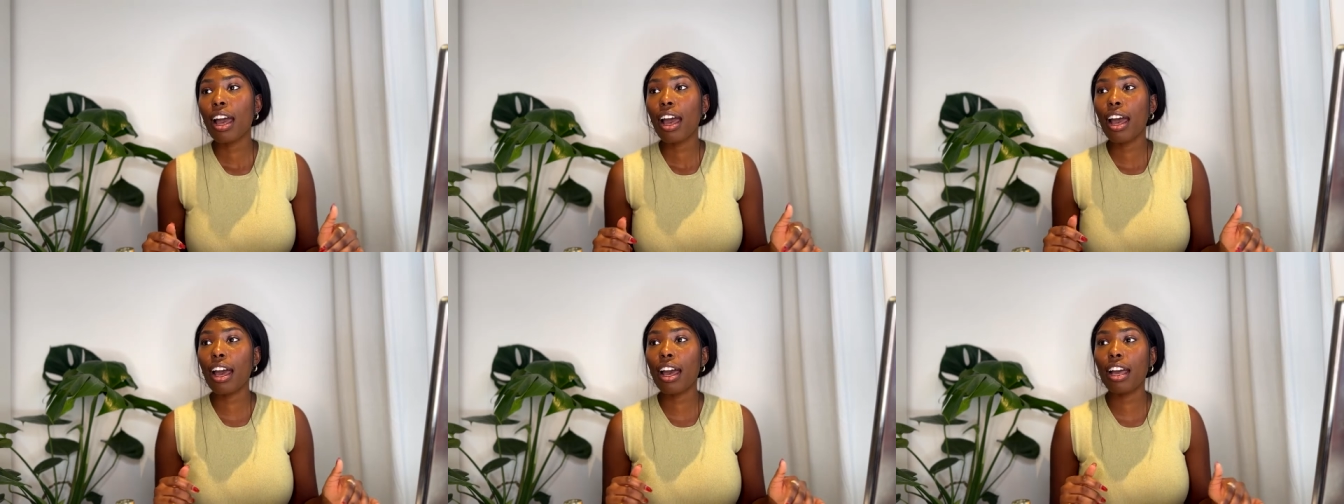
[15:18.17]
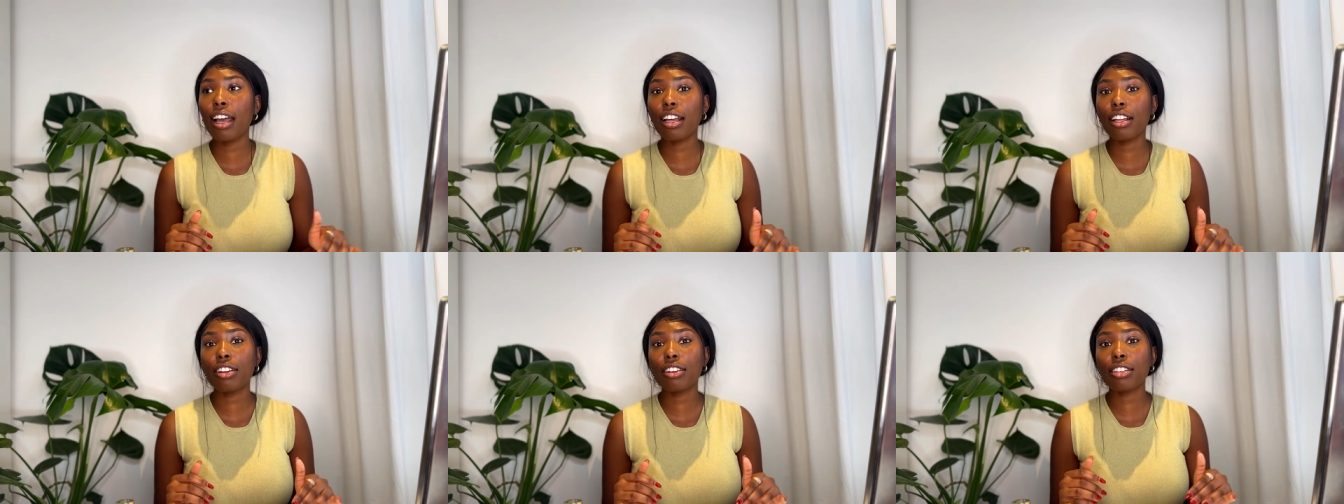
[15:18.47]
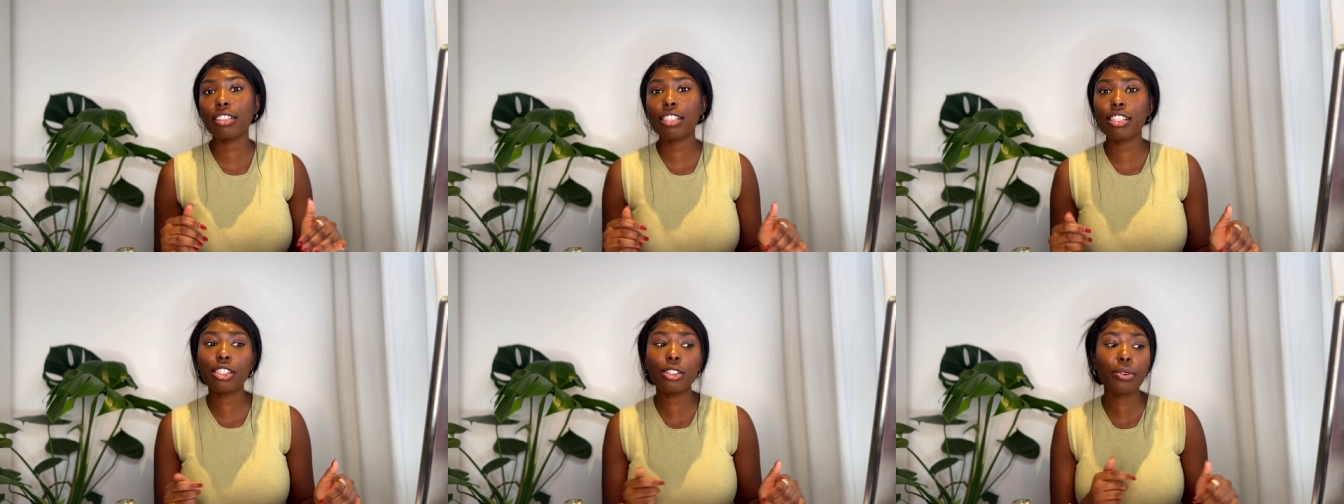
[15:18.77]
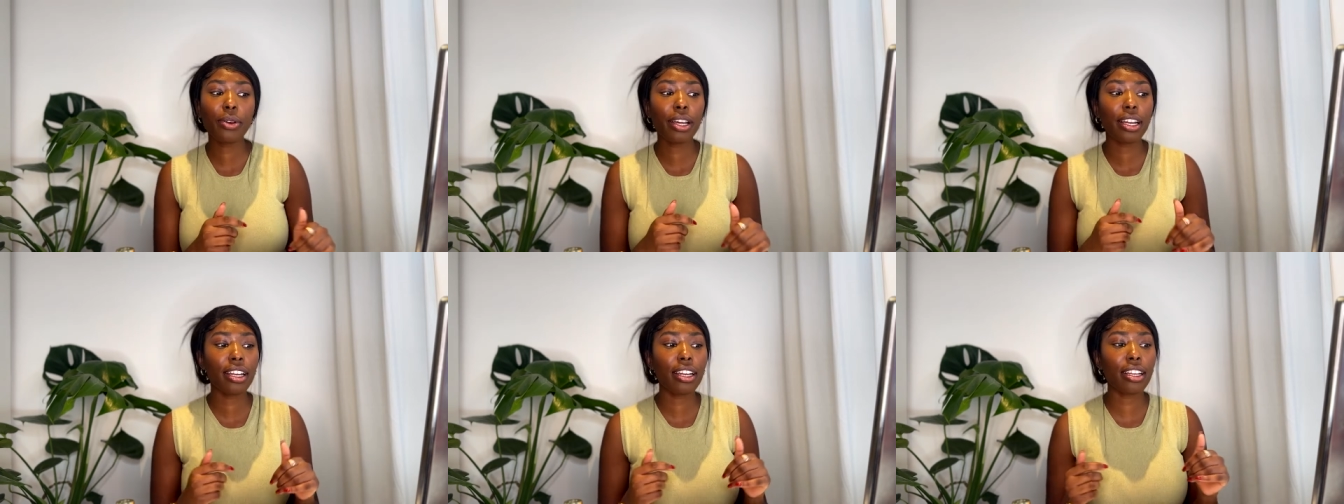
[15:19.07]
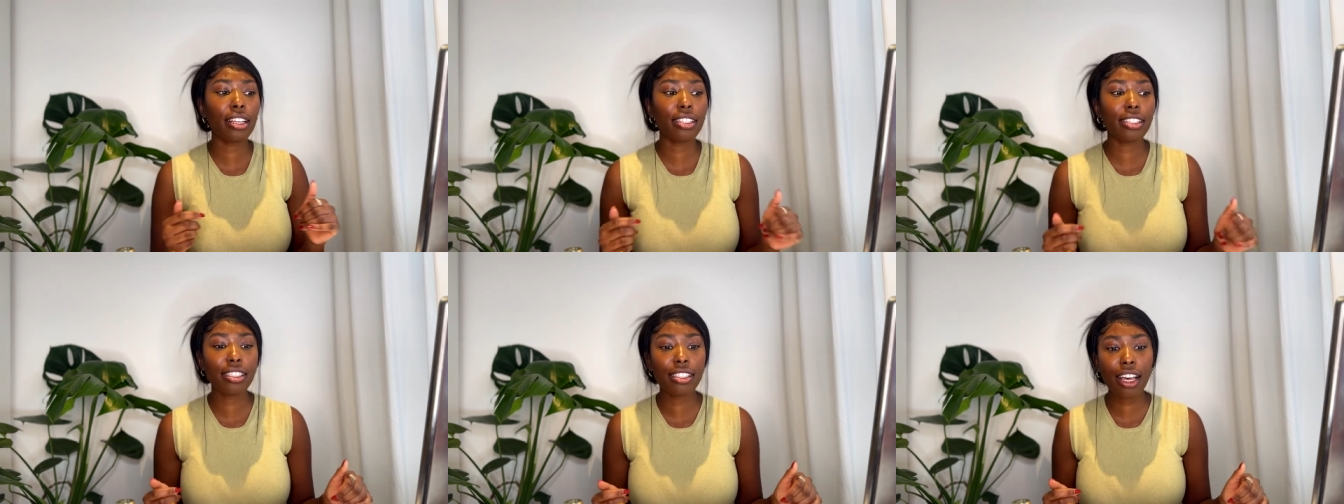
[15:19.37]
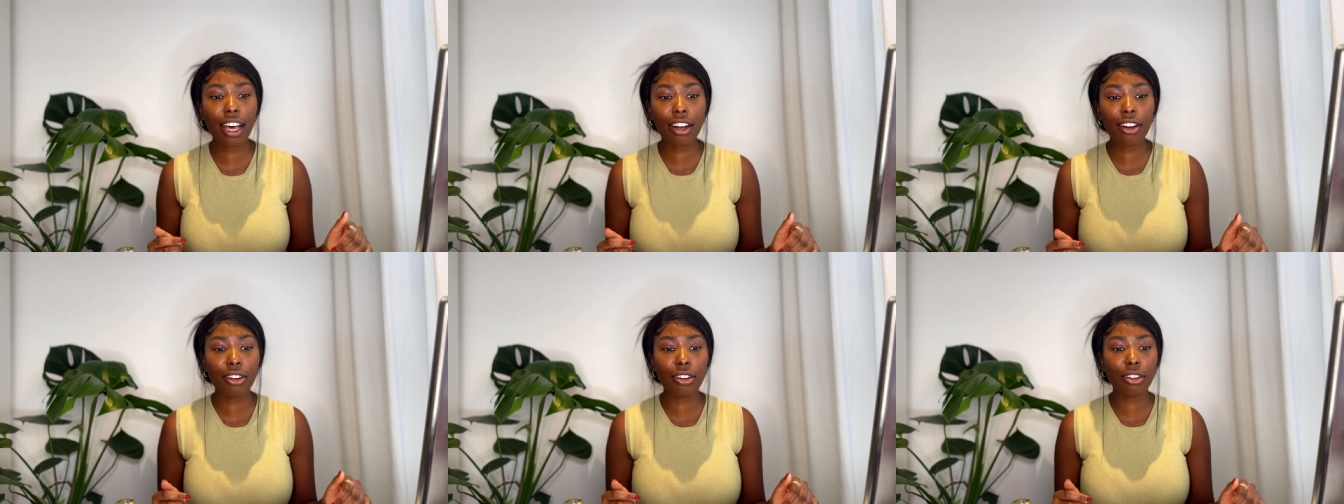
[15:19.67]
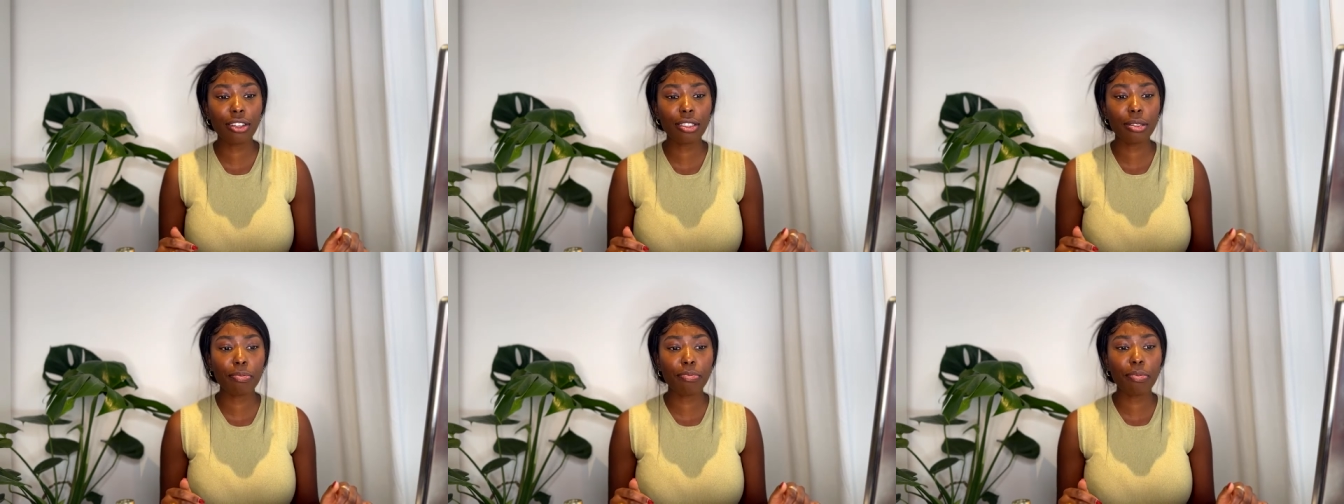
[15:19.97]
And you're situated and settled,